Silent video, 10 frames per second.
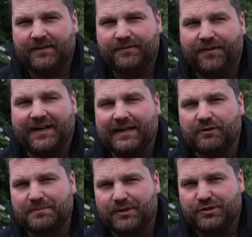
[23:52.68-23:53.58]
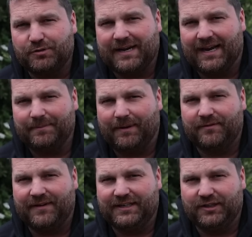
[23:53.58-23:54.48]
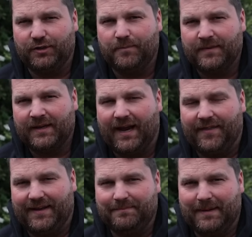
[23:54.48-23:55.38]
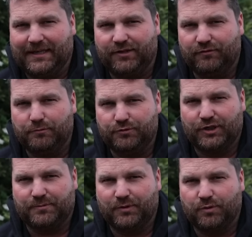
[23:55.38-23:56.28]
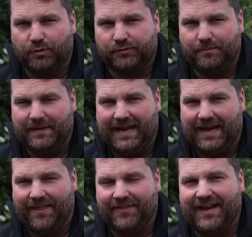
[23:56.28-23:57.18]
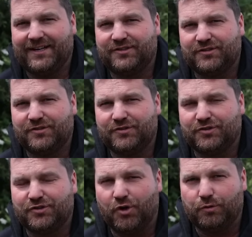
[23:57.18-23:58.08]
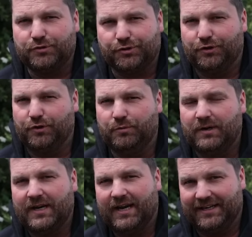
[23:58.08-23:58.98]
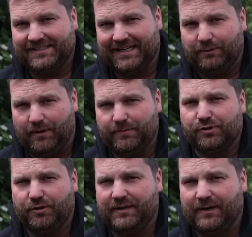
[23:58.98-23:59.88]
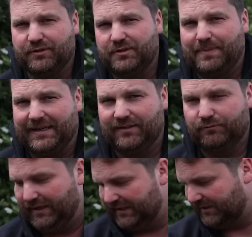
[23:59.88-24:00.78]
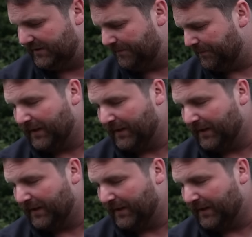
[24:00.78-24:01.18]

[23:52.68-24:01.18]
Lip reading: find out as much as you can about the venue and then make your own judgment calls from there. And that is so true, and exactly what I'm going to show you now, which is bait and rigs.